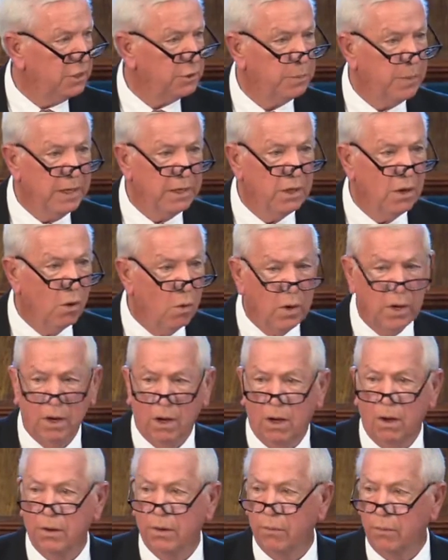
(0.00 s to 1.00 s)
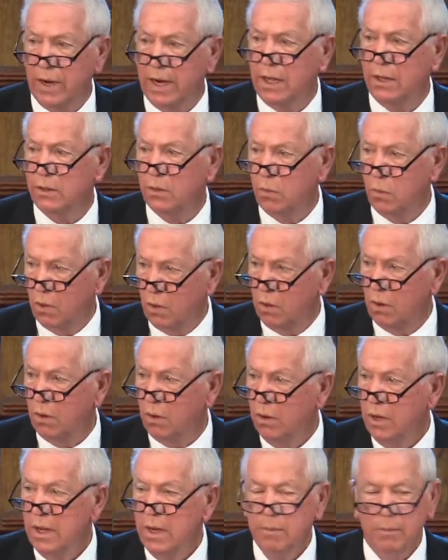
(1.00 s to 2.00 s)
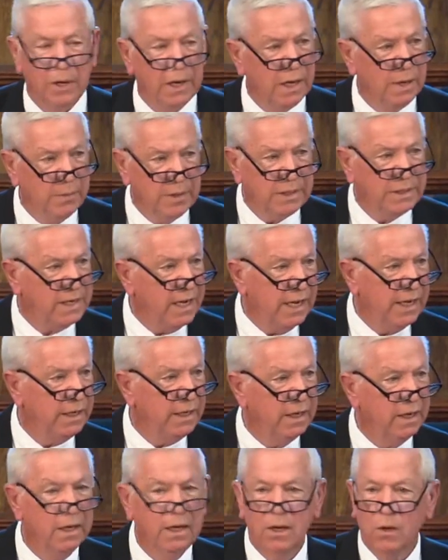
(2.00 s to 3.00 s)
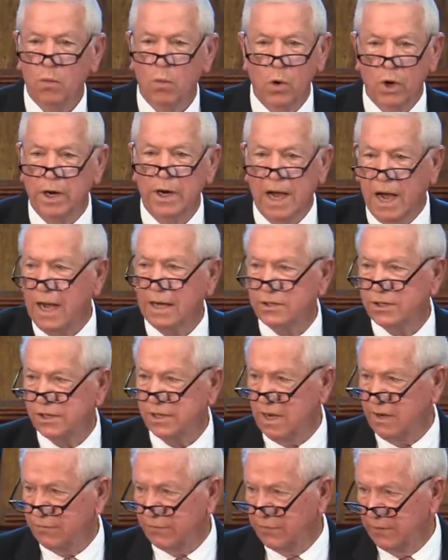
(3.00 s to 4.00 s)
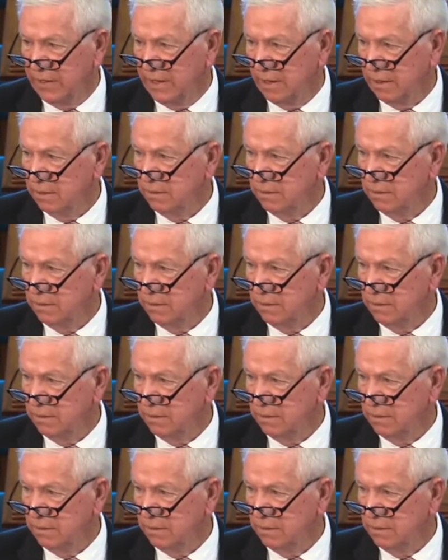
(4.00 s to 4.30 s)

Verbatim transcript: been going on around the world. But let me tell you, we're not suffering.